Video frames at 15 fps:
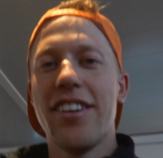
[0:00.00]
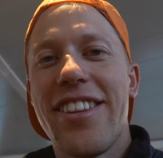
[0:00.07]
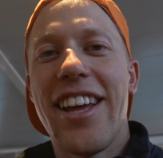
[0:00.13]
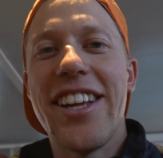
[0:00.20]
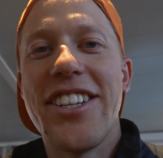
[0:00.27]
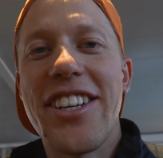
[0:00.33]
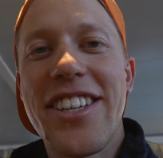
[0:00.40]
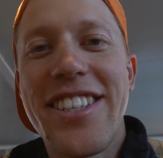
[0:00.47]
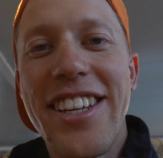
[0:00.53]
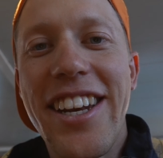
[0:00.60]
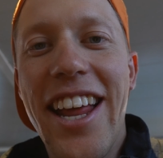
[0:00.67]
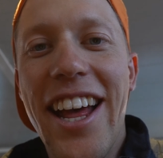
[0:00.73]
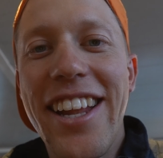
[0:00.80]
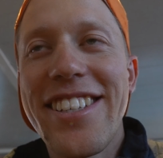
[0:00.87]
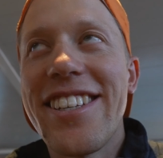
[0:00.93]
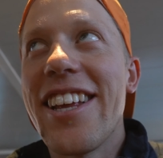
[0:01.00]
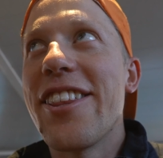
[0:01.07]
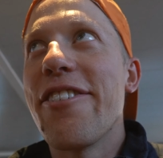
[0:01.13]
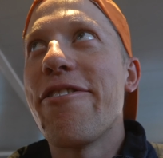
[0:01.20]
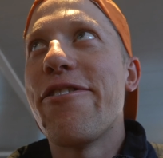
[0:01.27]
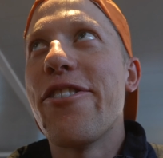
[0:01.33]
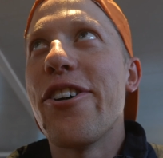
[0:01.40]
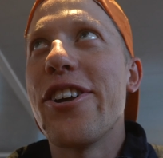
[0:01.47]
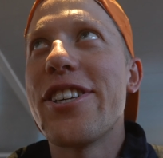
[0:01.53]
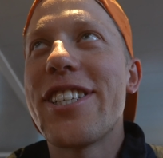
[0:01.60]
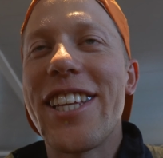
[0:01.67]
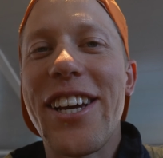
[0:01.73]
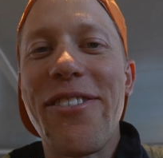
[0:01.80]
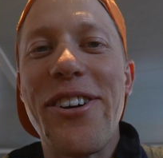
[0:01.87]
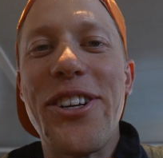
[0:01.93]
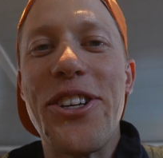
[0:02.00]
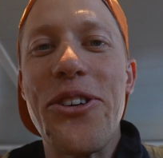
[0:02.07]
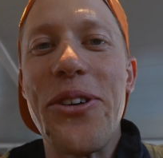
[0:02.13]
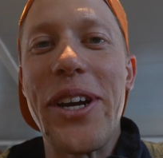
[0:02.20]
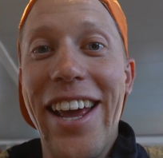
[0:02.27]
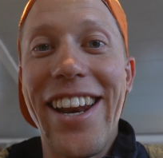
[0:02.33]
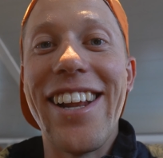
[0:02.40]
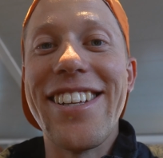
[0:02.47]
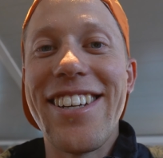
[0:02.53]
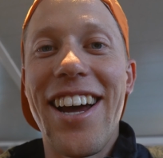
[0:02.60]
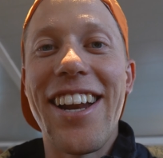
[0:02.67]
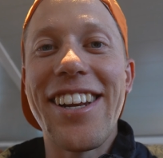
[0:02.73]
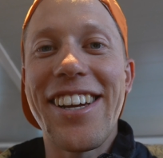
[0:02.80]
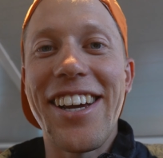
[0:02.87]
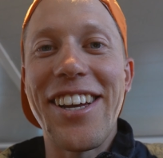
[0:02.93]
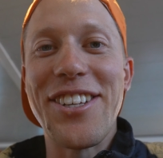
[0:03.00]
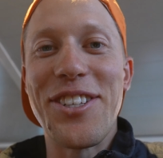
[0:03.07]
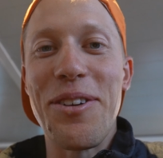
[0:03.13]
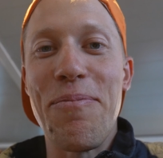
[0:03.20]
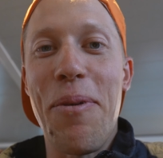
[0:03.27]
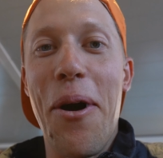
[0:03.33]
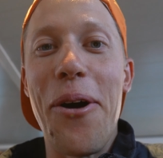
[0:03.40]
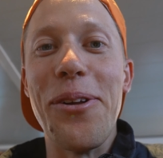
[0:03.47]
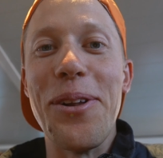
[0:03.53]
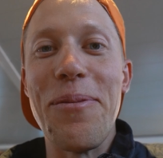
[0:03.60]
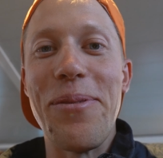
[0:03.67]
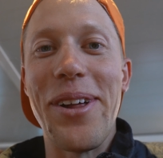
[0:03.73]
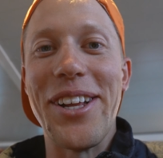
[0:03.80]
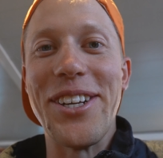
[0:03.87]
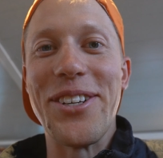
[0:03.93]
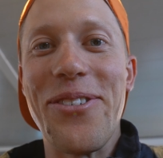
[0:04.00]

They just announced that the first thing we're doing in Antarctica is the polar plunge.